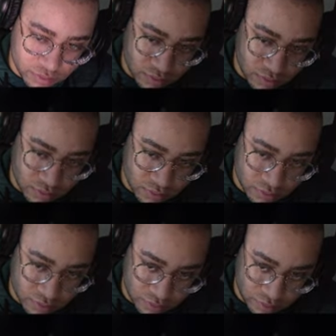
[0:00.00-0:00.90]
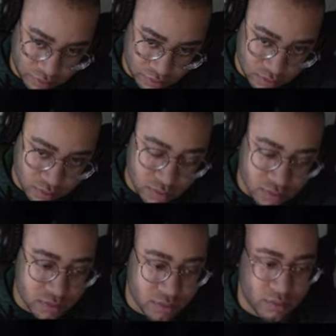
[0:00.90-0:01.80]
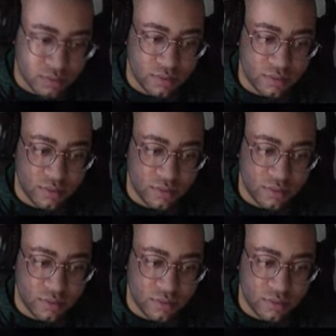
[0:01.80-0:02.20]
This person isn't speaking.